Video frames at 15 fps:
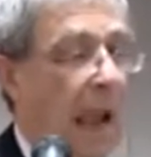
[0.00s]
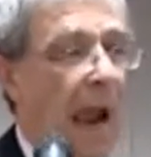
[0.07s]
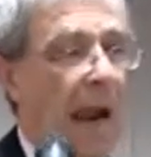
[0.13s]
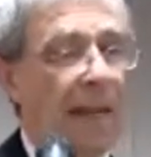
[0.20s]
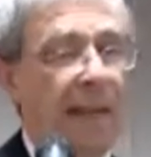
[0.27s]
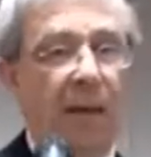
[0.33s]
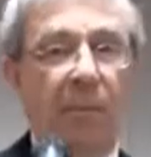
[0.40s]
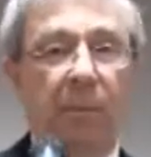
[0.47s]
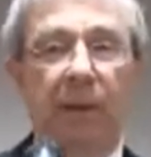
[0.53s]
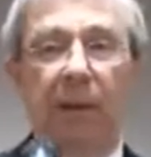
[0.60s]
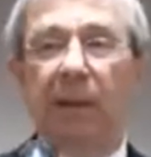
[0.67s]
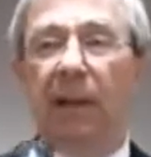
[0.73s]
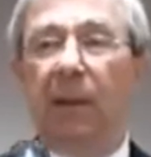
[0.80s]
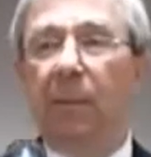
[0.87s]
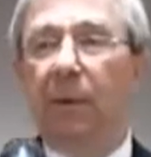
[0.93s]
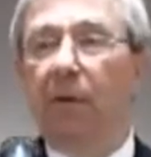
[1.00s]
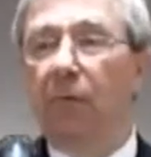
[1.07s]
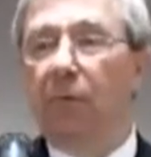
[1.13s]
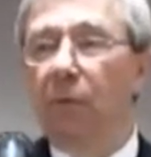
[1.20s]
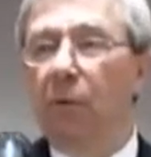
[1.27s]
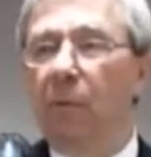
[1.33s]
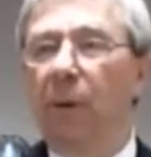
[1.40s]
And they build up a
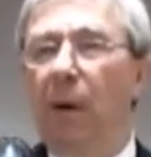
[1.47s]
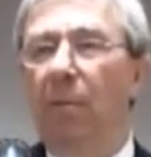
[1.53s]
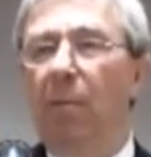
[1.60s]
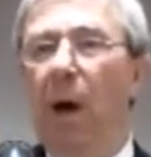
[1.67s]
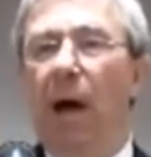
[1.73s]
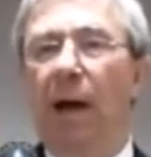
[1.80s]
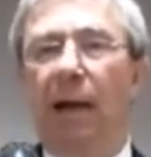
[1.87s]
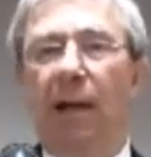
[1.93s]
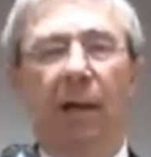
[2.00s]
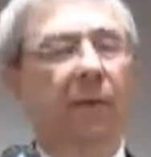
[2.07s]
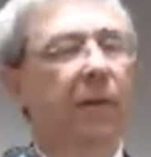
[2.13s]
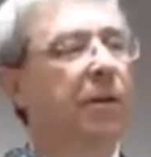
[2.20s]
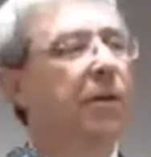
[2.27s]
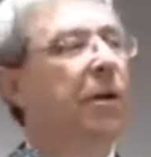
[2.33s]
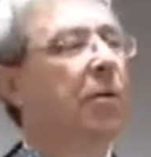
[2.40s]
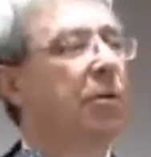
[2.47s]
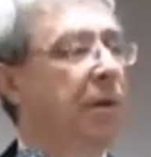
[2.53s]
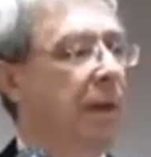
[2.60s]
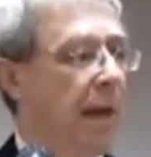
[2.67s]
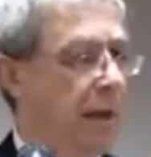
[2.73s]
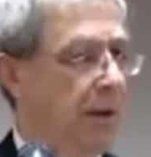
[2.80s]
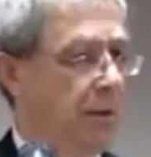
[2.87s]
group, a body of
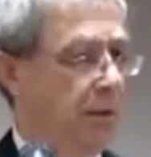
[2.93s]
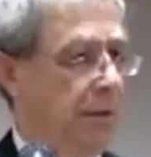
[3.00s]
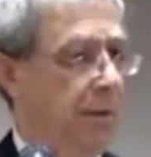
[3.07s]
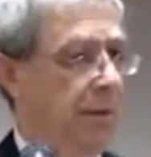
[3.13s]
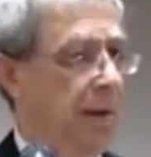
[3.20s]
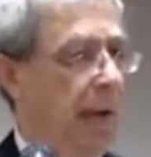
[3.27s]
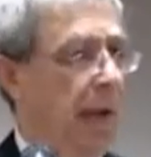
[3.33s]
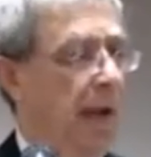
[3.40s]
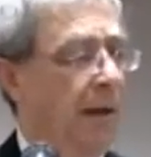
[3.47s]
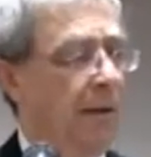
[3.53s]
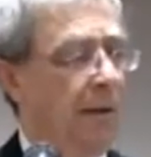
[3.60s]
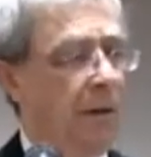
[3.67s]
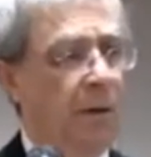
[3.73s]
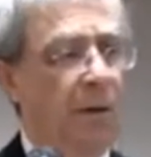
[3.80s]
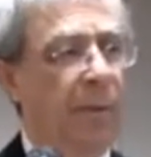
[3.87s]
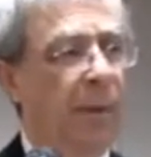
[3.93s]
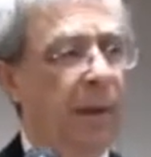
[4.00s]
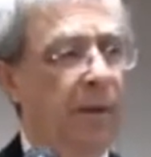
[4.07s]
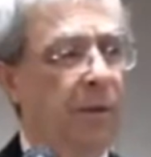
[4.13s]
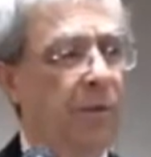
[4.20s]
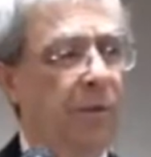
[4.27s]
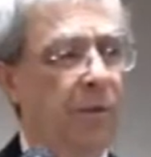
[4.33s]
associations that are going to be
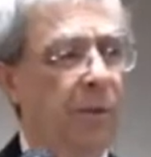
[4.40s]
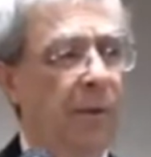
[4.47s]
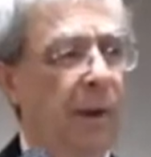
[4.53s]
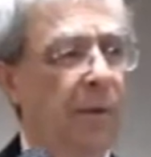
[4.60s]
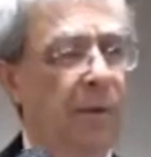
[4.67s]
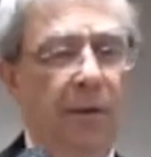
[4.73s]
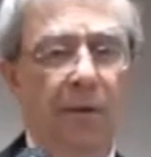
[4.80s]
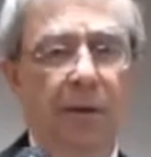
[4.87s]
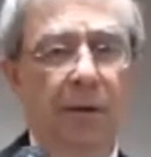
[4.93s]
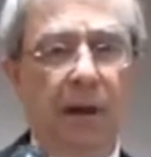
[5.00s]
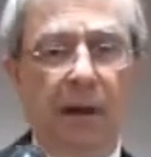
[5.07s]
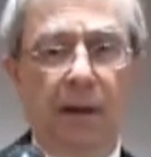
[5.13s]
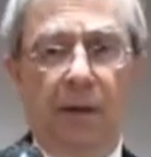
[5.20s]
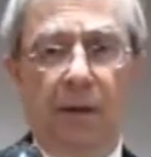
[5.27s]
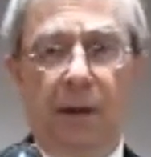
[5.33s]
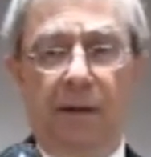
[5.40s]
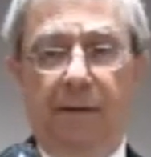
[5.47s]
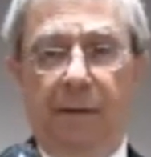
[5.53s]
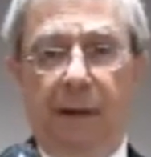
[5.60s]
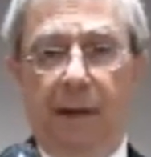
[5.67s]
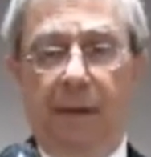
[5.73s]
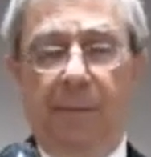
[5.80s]
used throughout your entire
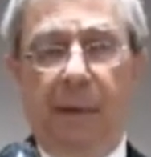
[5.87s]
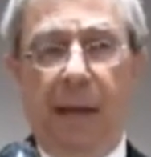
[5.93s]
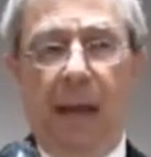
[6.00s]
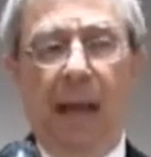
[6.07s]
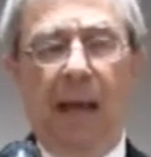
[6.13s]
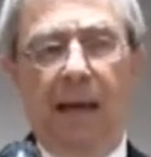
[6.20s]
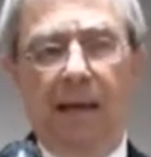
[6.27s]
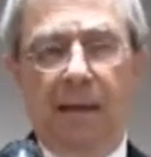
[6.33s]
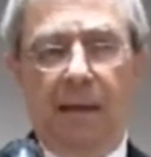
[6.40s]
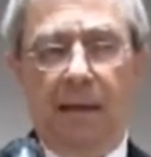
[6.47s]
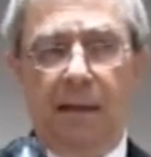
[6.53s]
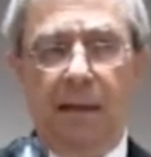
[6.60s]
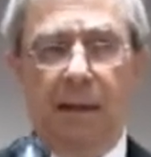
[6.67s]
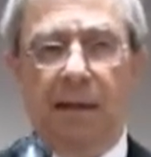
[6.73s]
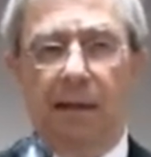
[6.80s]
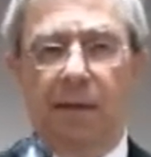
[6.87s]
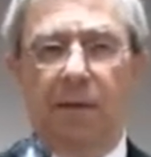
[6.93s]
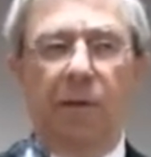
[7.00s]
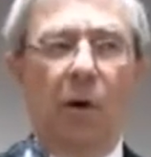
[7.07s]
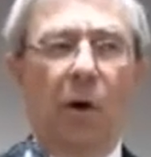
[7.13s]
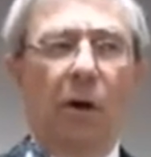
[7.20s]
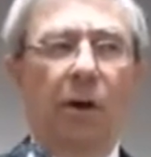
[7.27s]
lifetime. As I said, this
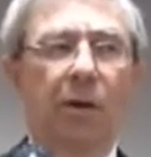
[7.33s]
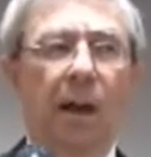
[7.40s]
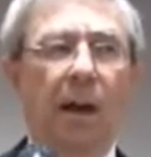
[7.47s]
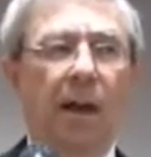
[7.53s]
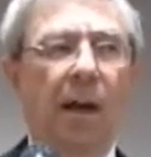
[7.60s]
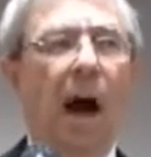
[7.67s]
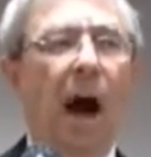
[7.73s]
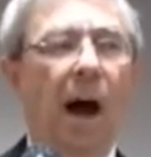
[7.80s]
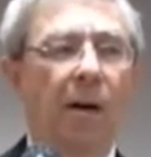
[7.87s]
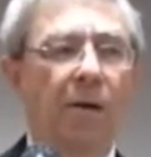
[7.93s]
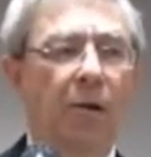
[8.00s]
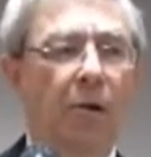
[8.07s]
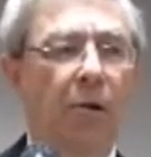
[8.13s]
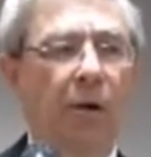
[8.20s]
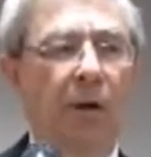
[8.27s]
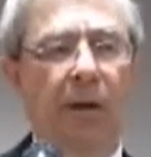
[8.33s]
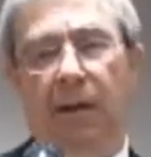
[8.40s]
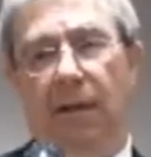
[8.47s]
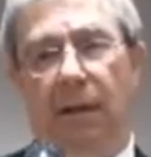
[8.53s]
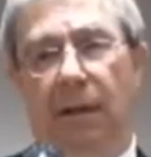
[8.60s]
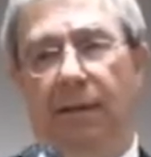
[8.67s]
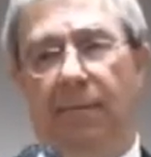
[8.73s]
is all done
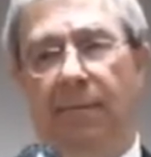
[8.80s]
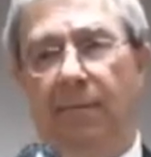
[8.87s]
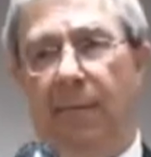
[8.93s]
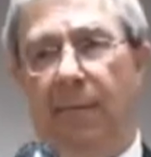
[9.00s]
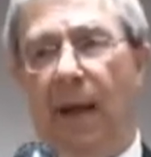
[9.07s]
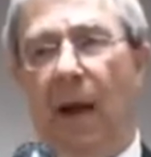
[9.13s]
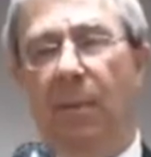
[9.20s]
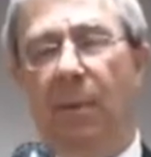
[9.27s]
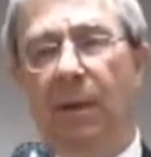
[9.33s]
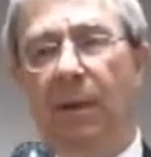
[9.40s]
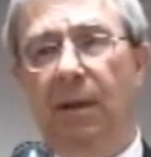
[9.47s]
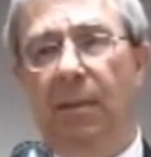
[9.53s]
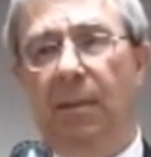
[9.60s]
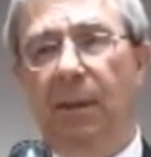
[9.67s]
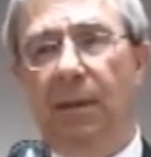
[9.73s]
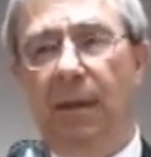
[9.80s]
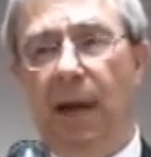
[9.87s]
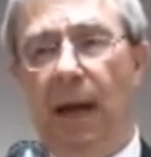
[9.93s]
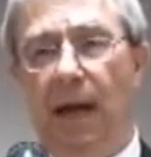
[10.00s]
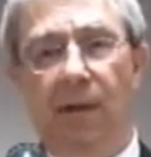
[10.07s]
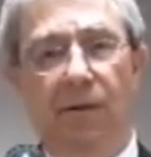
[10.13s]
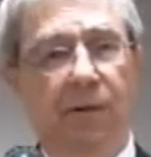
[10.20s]
uncritically up until about
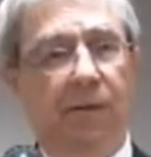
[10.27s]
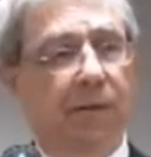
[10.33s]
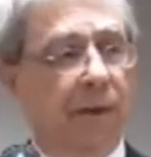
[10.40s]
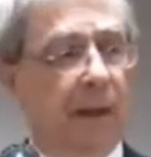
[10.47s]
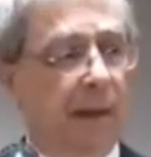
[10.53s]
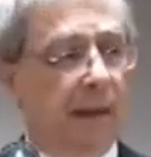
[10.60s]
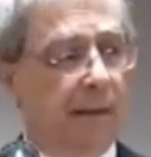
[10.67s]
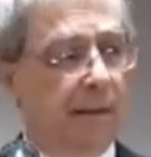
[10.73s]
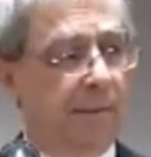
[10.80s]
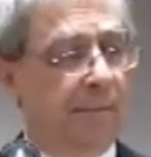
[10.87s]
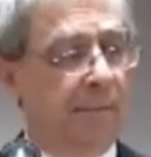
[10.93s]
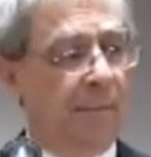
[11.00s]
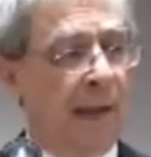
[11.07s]
the age of six.